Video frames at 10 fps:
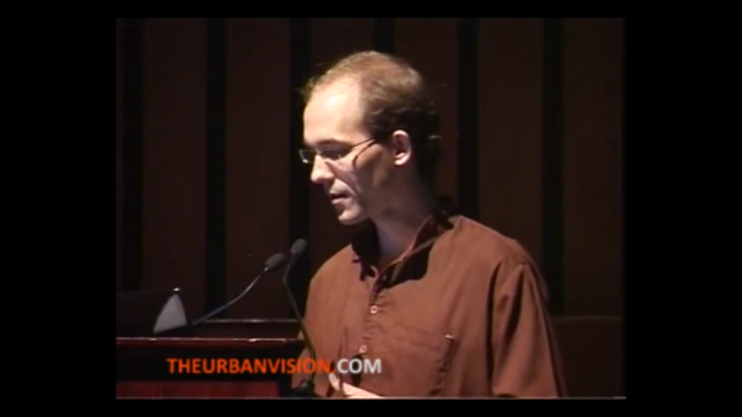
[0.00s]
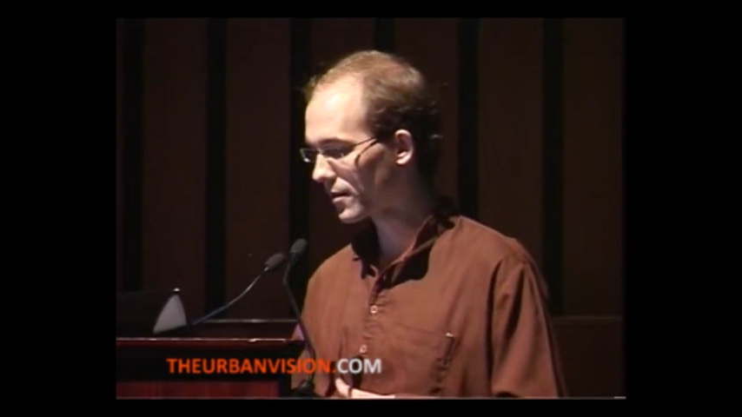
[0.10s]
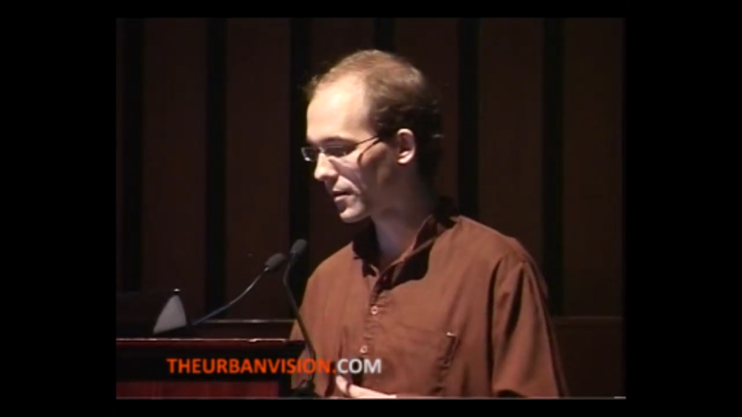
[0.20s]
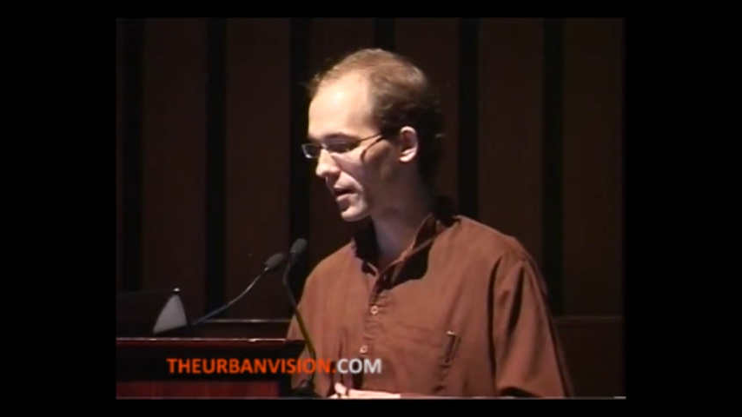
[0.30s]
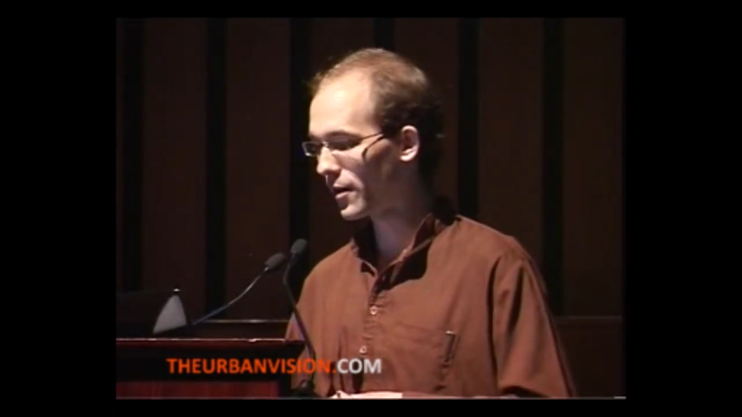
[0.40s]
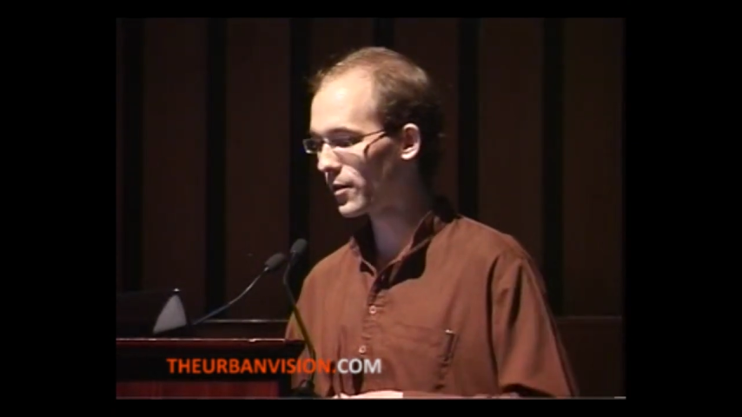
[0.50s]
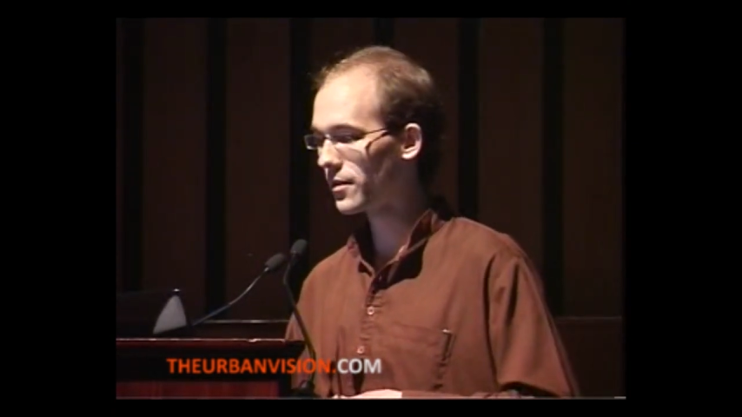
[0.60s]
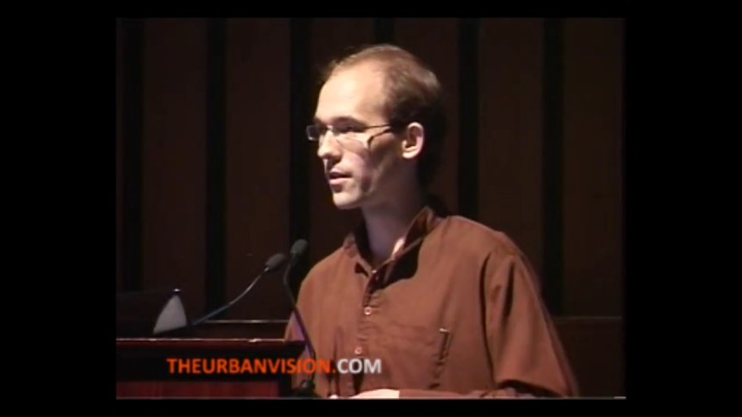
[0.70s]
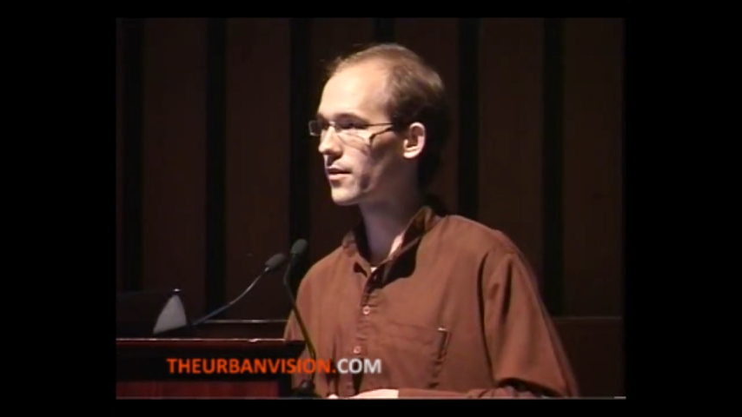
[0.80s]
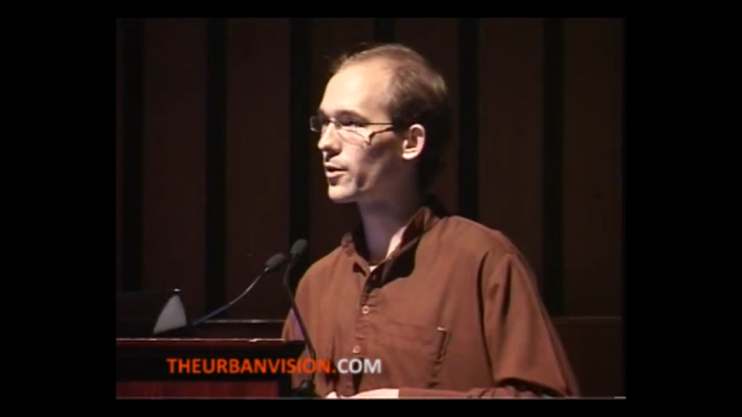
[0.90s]
So now I'll
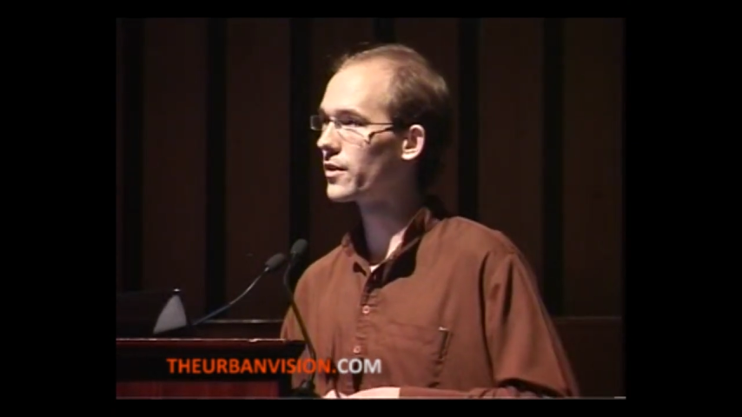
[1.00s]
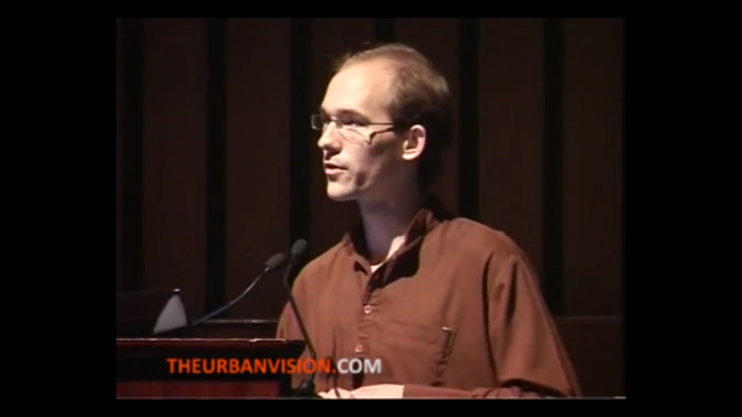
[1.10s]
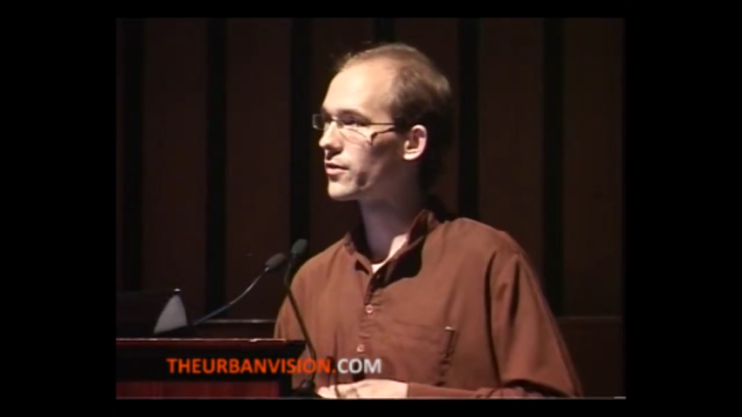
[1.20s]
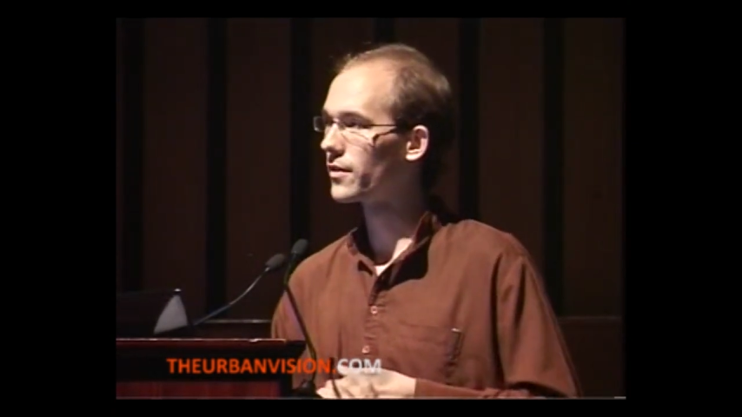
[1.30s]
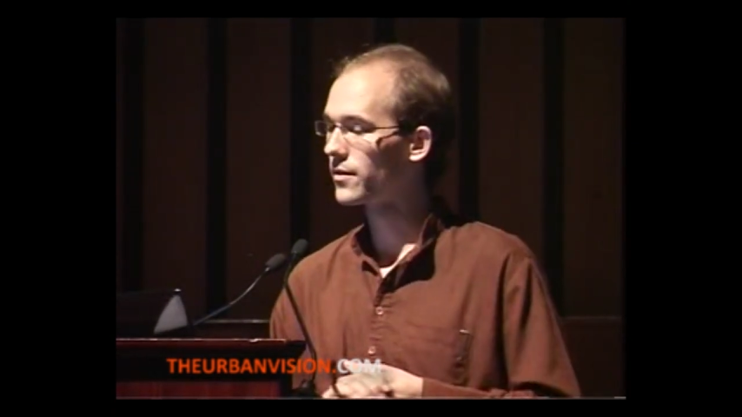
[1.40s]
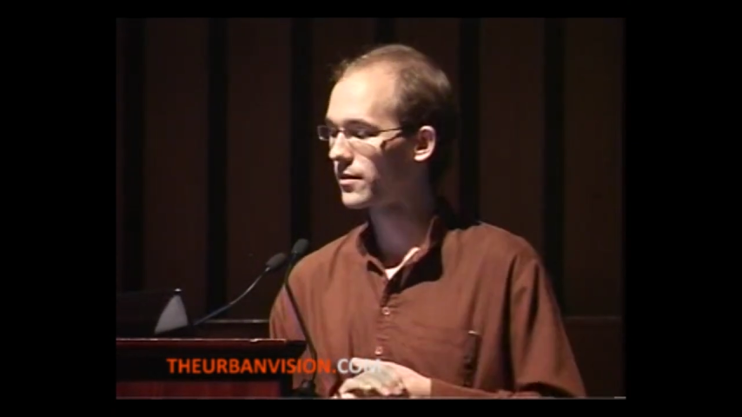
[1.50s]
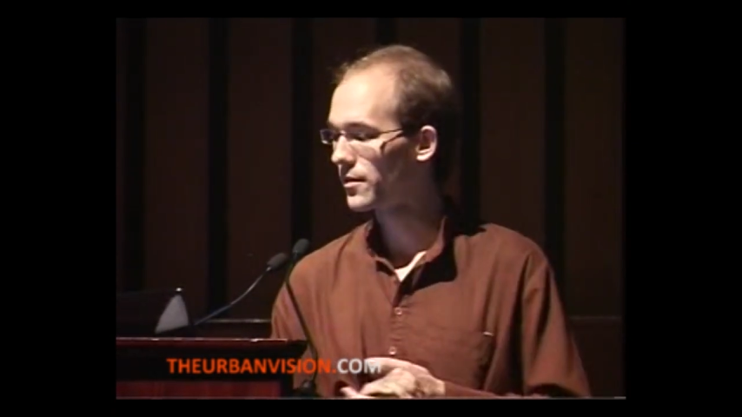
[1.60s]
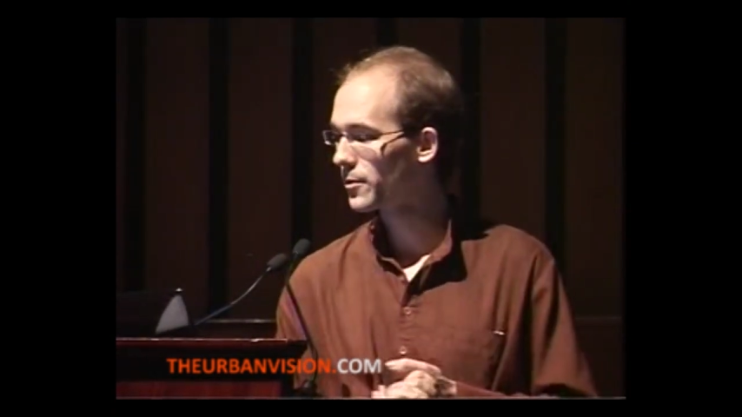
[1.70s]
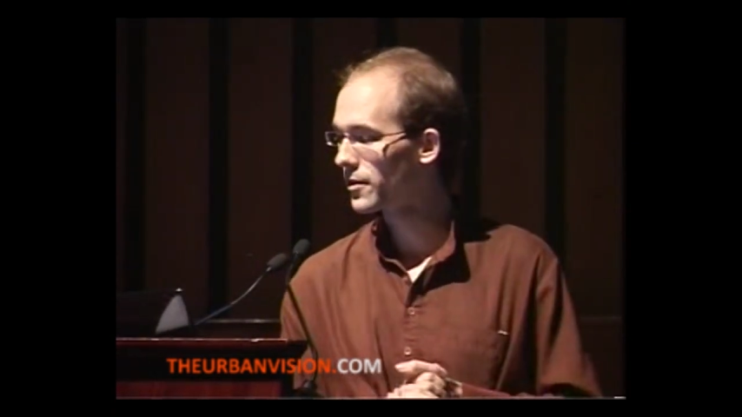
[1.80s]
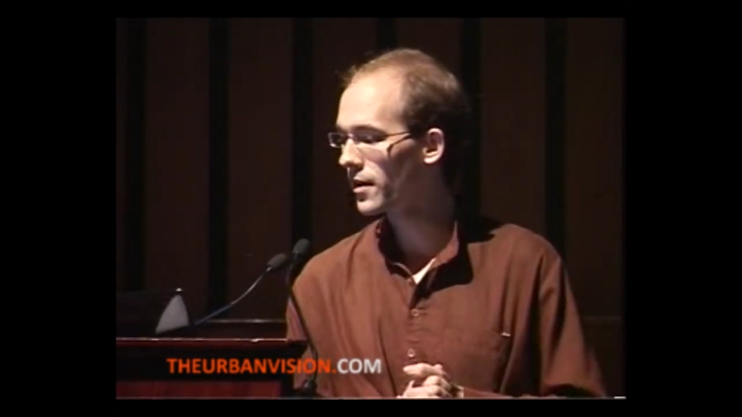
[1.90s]
talk about each of these a
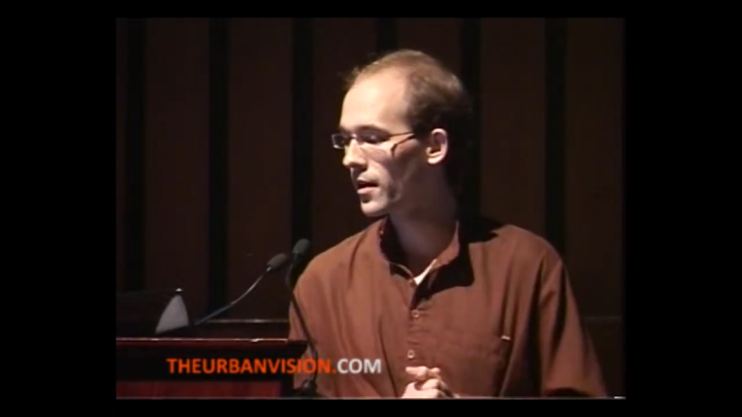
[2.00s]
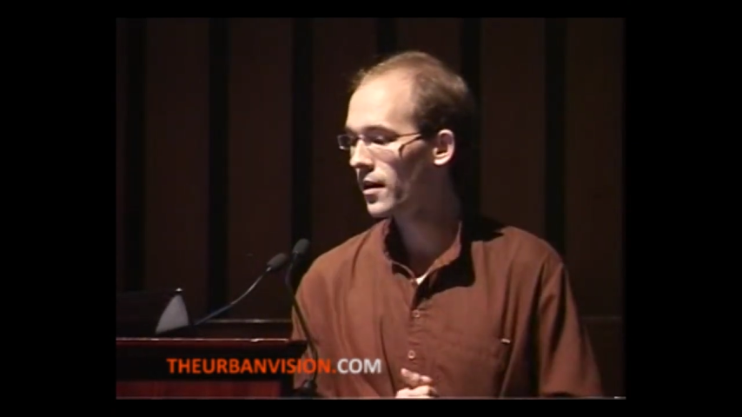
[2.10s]
little bit.